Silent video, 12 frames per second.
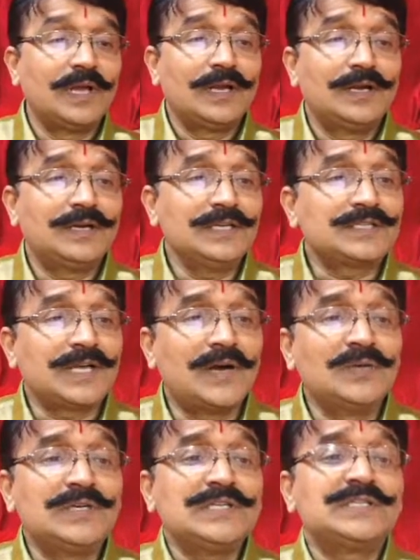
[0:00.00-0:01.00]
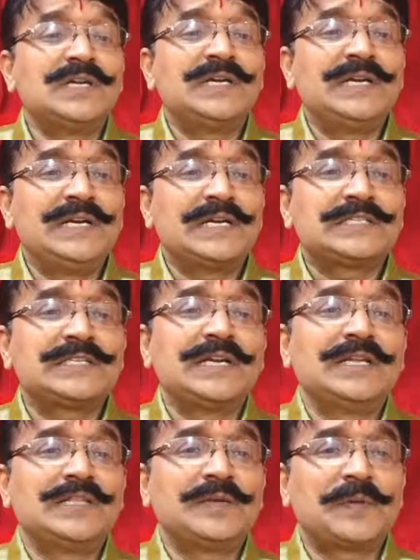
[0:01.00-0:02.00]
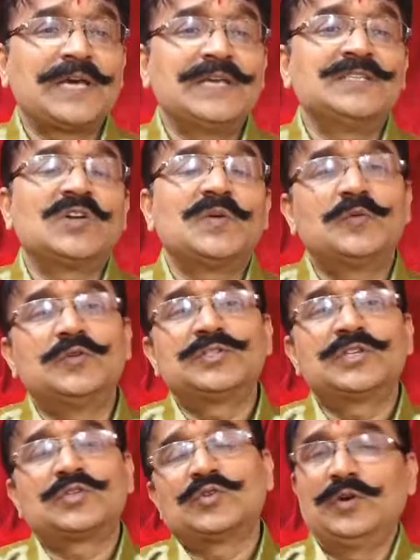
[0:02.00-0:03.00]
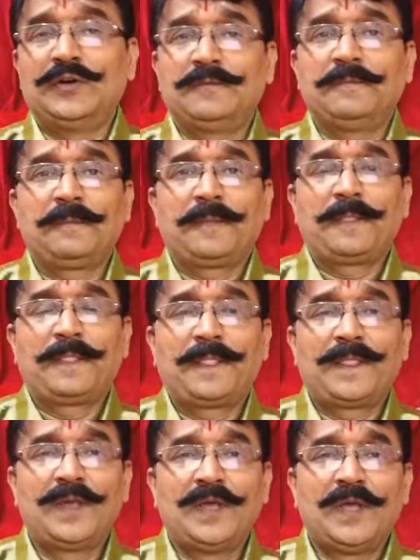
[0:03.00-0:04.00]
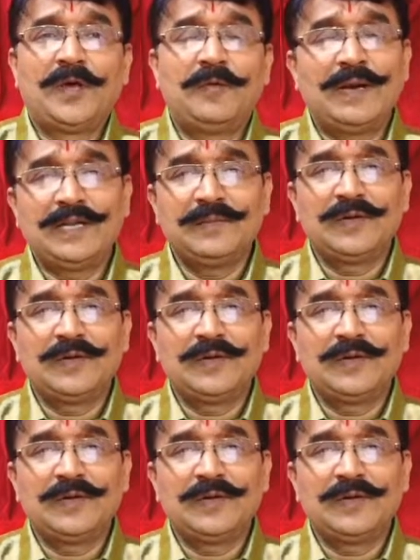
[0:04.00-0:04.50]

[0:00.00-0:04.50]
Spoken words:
Discount is the deduction in the price of goods sold. Whatever